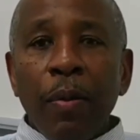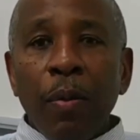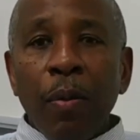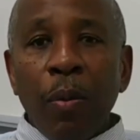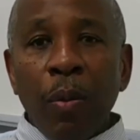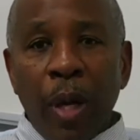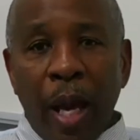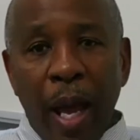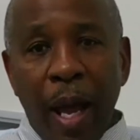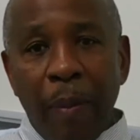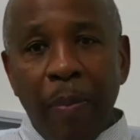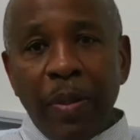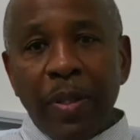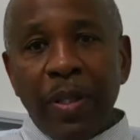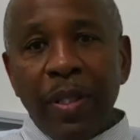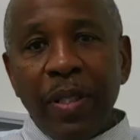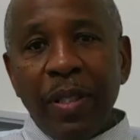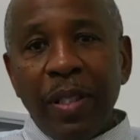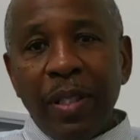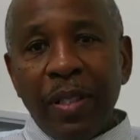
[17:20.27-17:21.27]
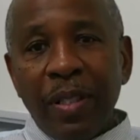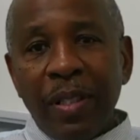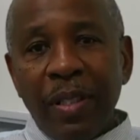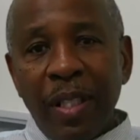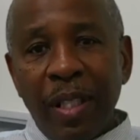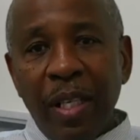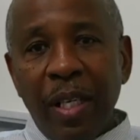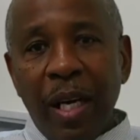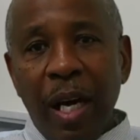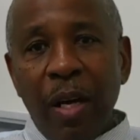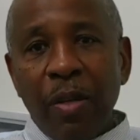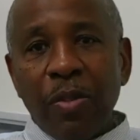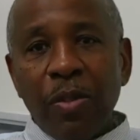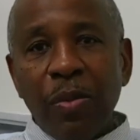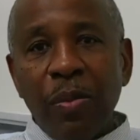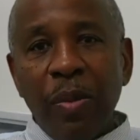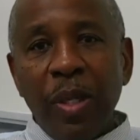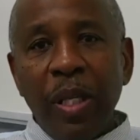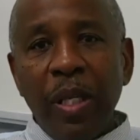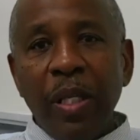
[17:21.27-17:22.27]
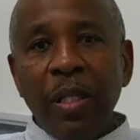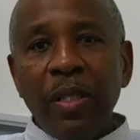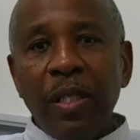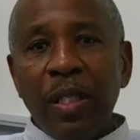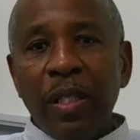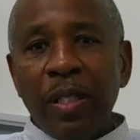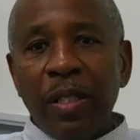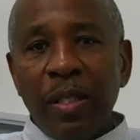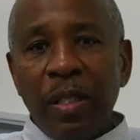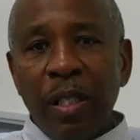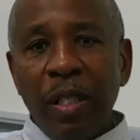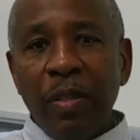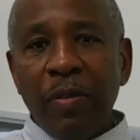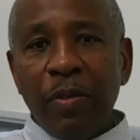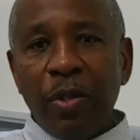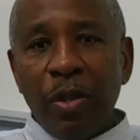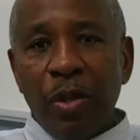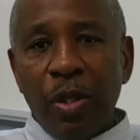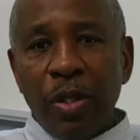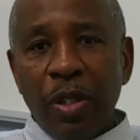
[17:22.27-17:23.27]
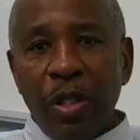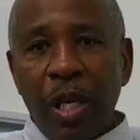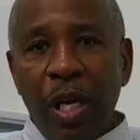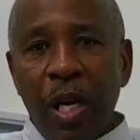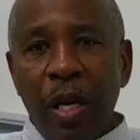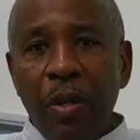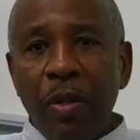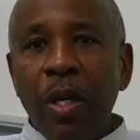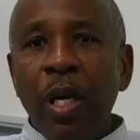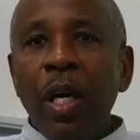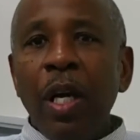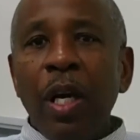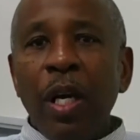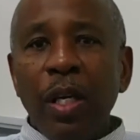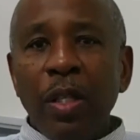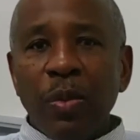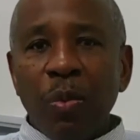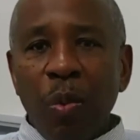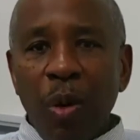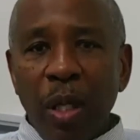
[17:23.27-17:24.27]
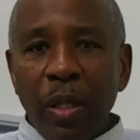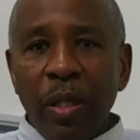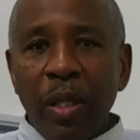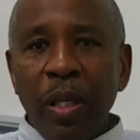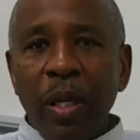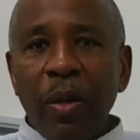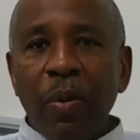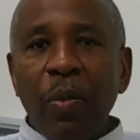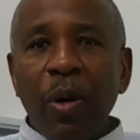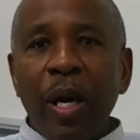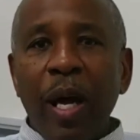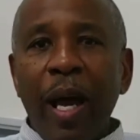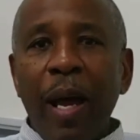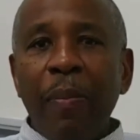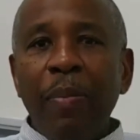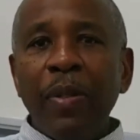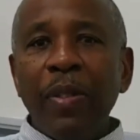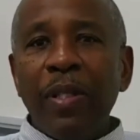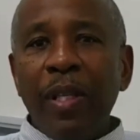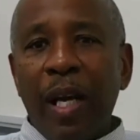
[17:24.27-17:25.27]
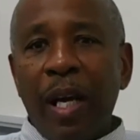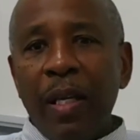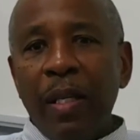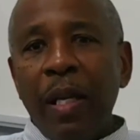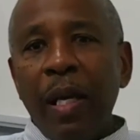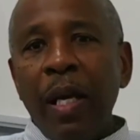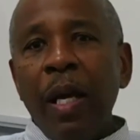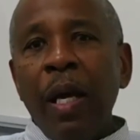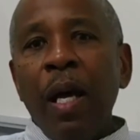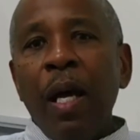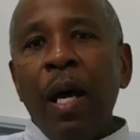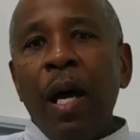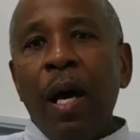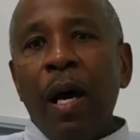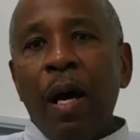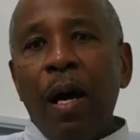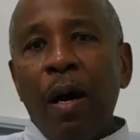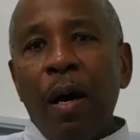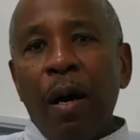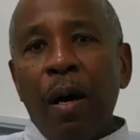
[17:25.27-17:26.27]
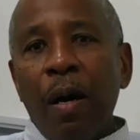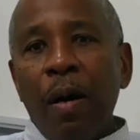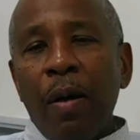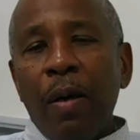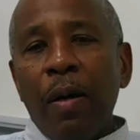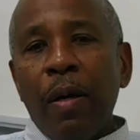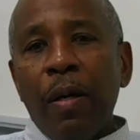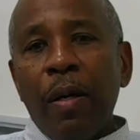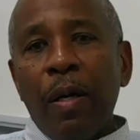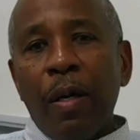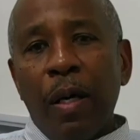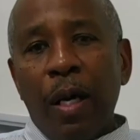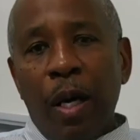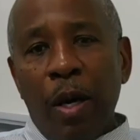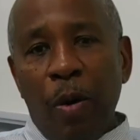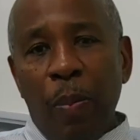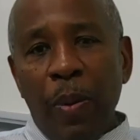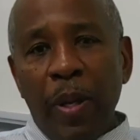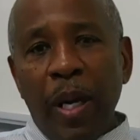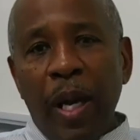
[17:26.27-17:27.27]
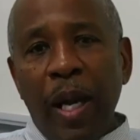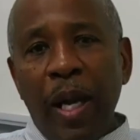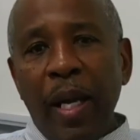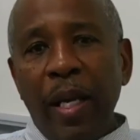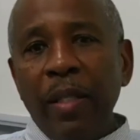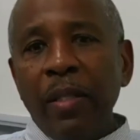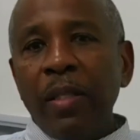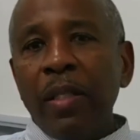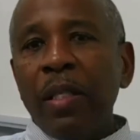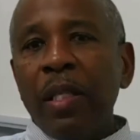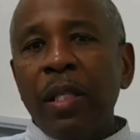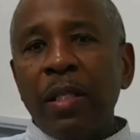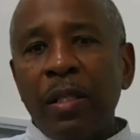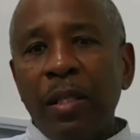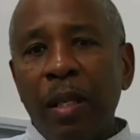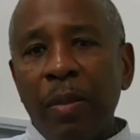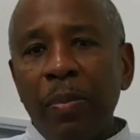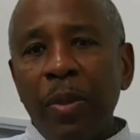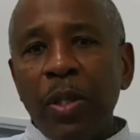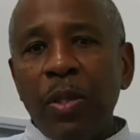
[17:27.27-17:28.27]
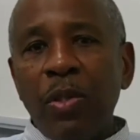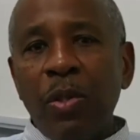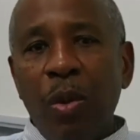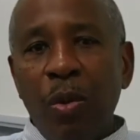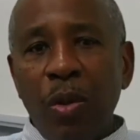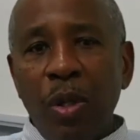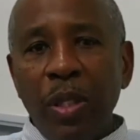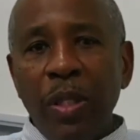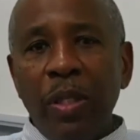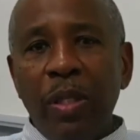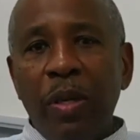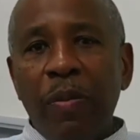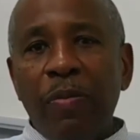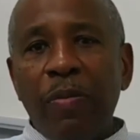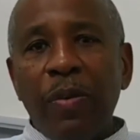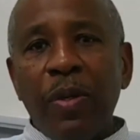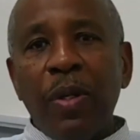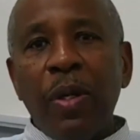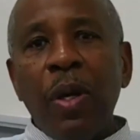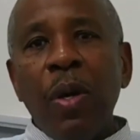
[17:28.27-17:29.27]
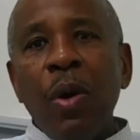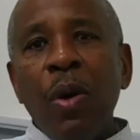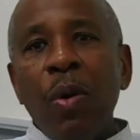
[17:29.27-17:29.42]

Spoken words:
What happens in the city council meetings in the city of Georgetown is one thing. What happens at Helping Hands is something totally different.